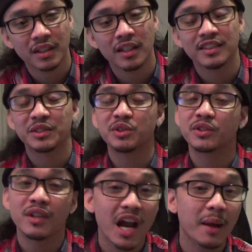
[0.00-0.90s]

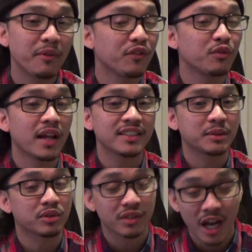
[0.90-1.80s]
Subscribe if you're not
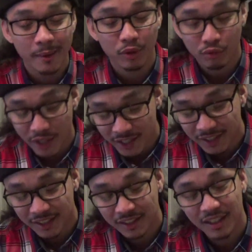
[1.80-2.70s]
subscribed
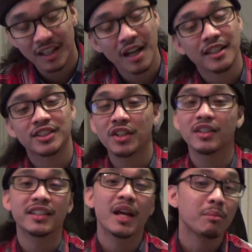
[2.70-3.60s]
already.
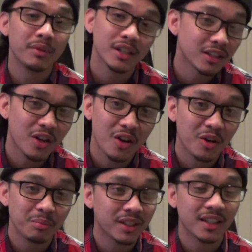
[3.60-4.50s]
Turn that bell
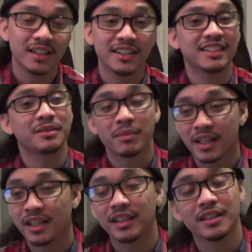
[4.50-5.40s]
on because,
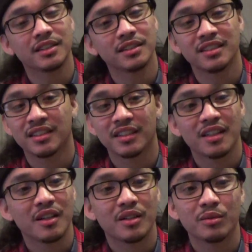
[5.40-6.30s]
man,
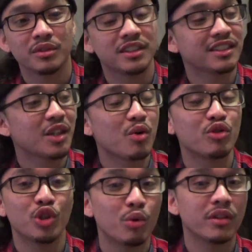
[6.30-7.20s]
we just gonna
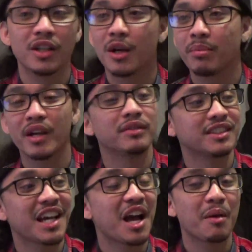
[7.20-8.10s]
do it up every
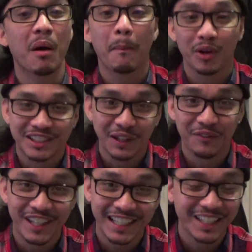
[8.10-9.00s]
time I post a
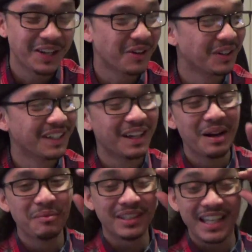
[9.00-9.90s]
video.
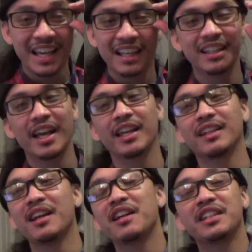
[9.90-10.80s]
But yeah, like,
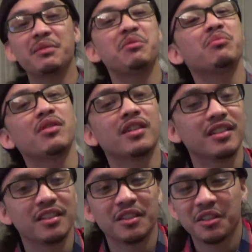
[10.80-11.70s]
give me
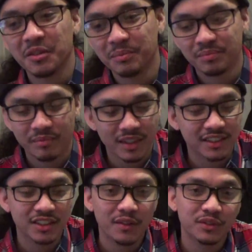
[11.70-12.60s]
more
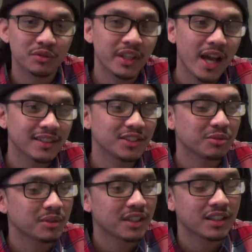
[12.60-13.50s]
stuff to react to,
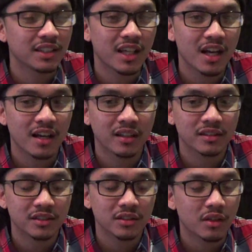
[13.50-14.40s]
man, and
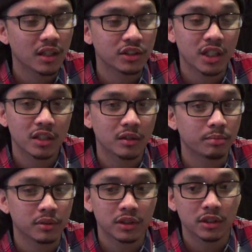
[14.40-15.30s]
I'll try to
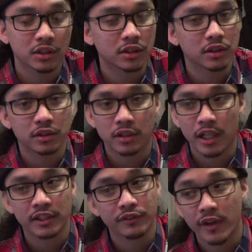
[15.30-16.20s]
put these
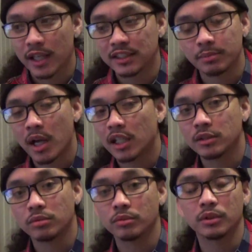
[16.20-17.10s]
as fast as
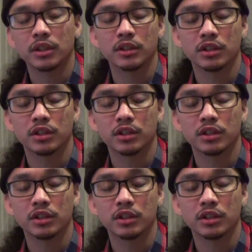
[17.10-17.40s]
possible, man.